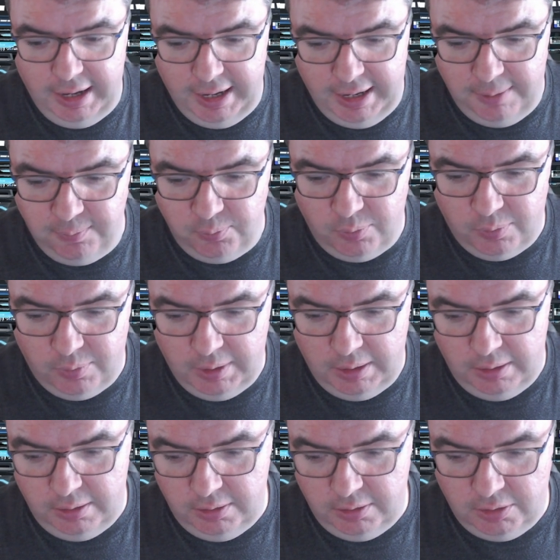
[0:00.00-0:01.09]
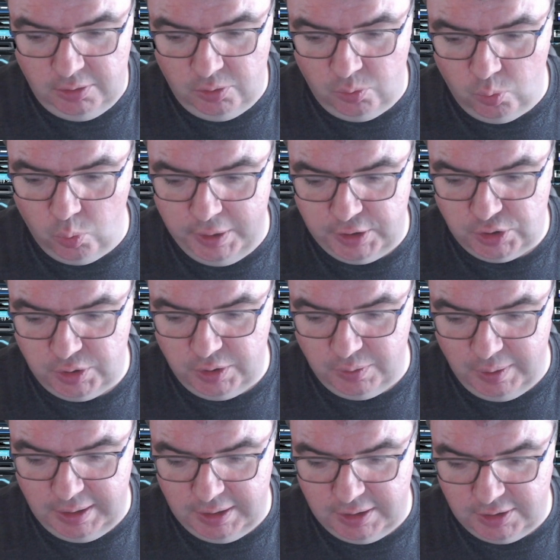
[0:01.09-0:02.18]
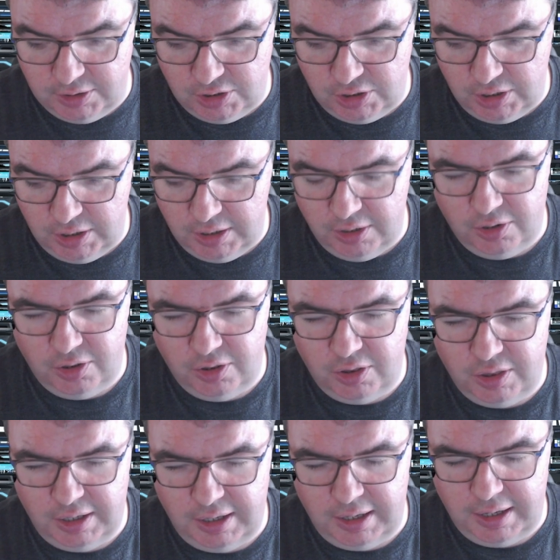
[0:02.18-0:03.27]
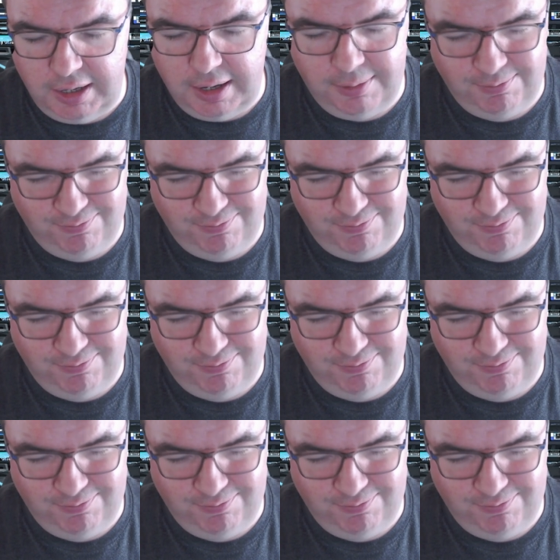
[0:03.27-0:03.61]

Um, which was the